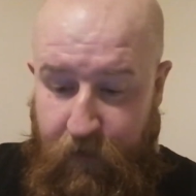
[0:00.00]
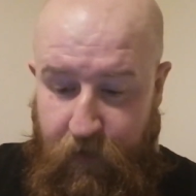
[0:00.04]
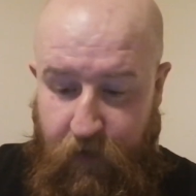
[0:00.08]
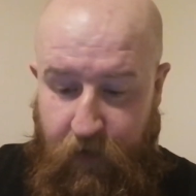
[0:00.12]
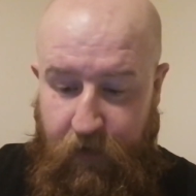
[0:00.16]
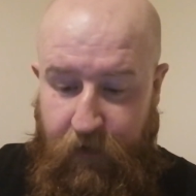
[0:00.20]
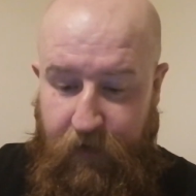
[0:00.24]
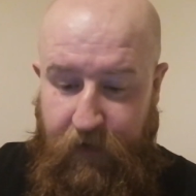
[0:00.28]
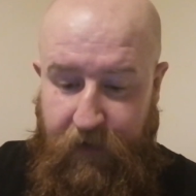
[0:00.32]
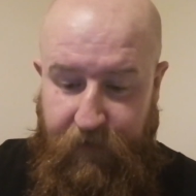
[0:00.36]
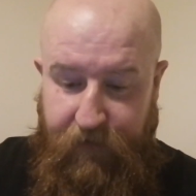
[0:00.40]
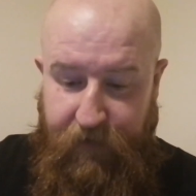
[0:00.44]

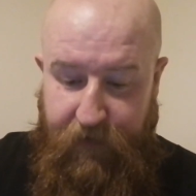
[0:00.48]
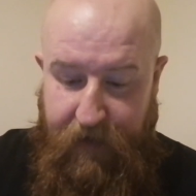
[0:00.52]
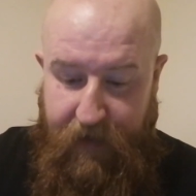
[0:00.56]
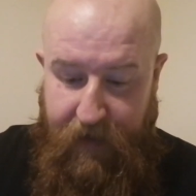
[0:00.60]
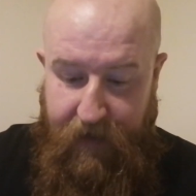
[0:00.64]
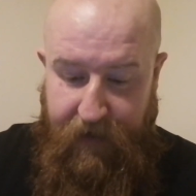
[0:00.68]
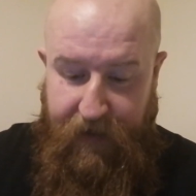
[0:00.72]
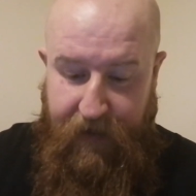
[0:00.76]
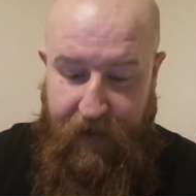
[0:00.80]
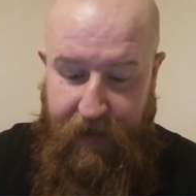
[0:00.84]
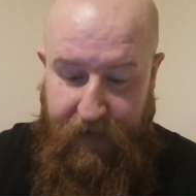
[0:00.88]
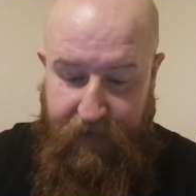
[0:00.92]
Gonna leave it
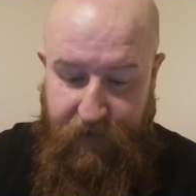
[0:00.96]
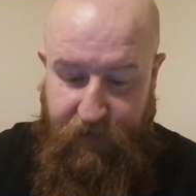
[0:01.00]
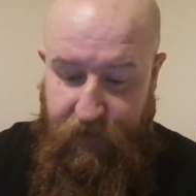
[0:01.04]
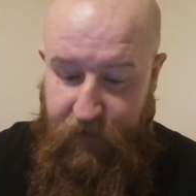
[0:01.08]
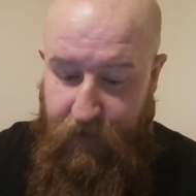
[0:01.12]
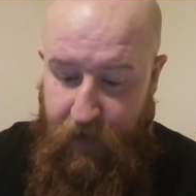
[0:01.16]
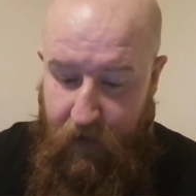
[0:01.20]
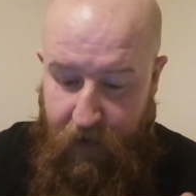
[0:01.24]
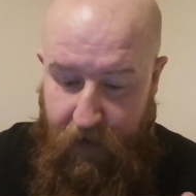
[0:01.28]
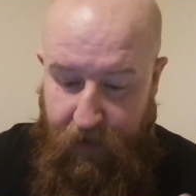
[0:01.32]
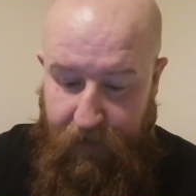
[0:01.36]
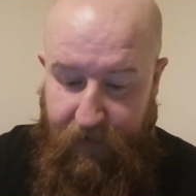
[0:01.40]
there,
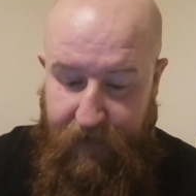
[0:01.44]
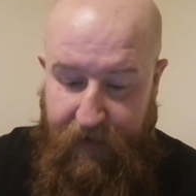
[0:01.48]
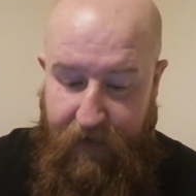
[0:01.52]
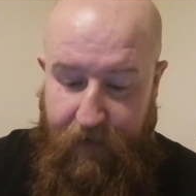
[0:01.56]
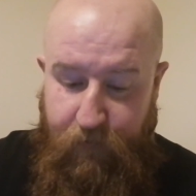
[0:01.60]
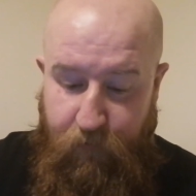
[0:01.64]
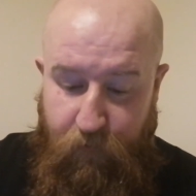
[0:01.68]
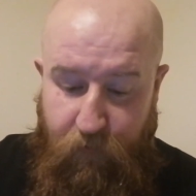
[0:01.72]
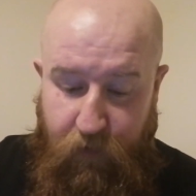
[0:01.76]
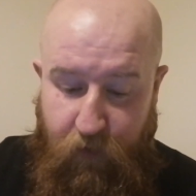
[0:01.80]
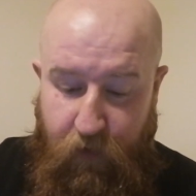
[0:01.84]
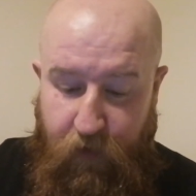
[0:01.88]
guys.
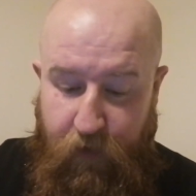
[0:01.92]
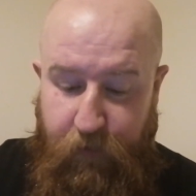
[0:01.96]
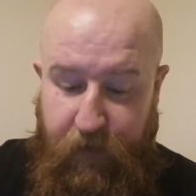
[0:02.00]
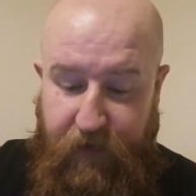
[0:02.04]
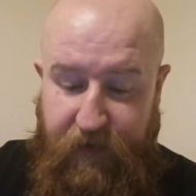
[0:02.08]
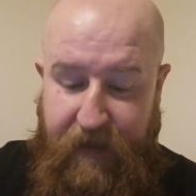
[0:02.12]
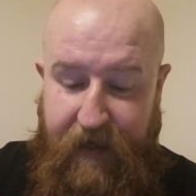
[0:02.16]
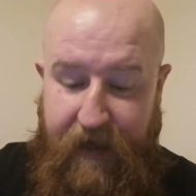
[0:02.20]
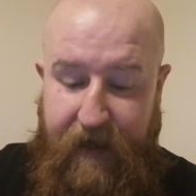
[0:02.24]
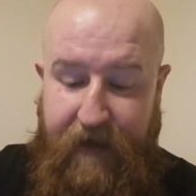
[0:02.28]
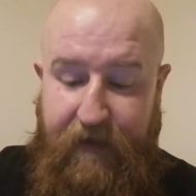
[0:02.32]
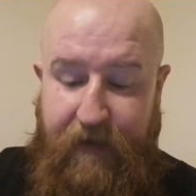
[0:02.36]
We're gonna
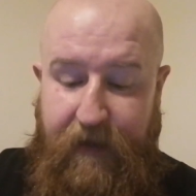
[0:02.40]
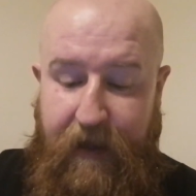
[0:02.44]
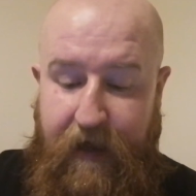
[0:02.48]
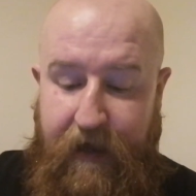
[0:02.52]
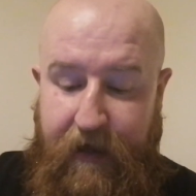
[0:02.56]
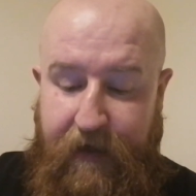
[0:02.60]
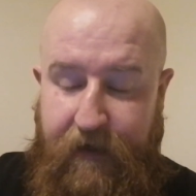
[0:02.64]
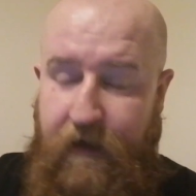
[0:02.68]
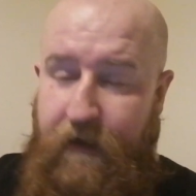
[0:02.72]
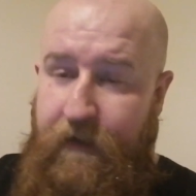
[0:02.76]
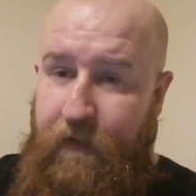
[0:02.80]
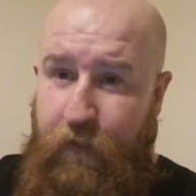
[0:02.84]
read the
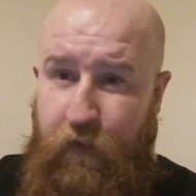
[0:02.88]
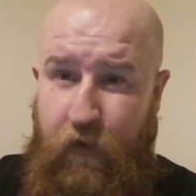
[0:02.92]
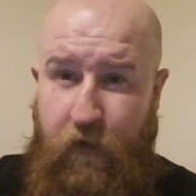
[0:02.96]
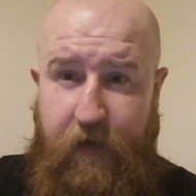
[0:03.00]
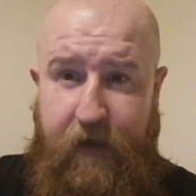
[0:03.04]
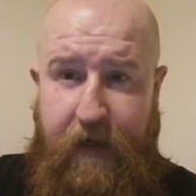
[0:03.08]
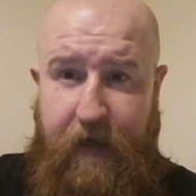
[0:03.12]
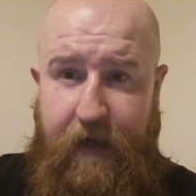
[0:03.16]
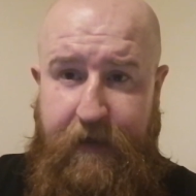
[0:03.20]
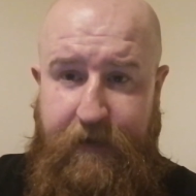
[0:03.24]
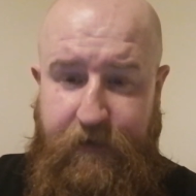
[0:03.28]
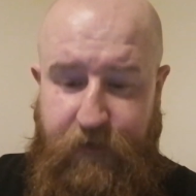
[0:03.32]
headline and I'm
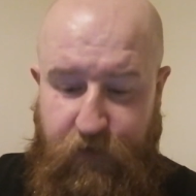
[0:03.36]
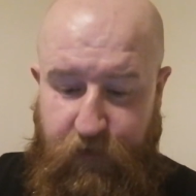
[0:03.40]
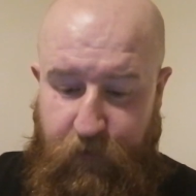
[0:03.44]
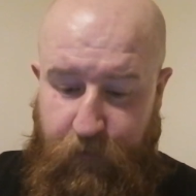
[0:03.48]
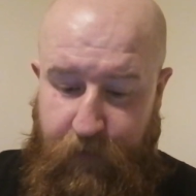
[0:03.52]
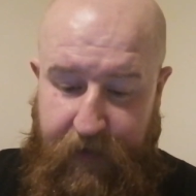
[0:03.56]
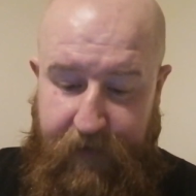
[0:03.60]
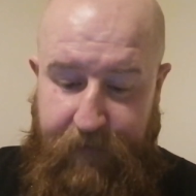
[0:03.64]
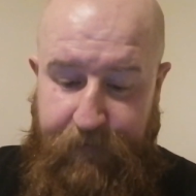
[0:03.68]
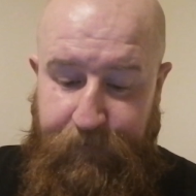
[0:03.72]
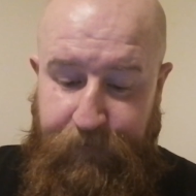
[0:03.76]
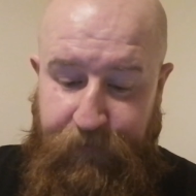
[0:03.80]
gonna get
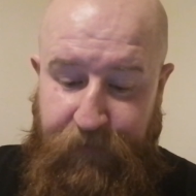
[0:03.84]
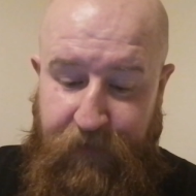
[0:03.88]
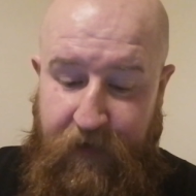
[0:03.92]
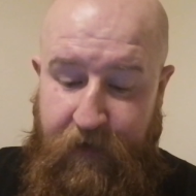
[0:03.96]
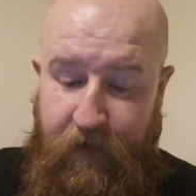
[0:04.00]
into it.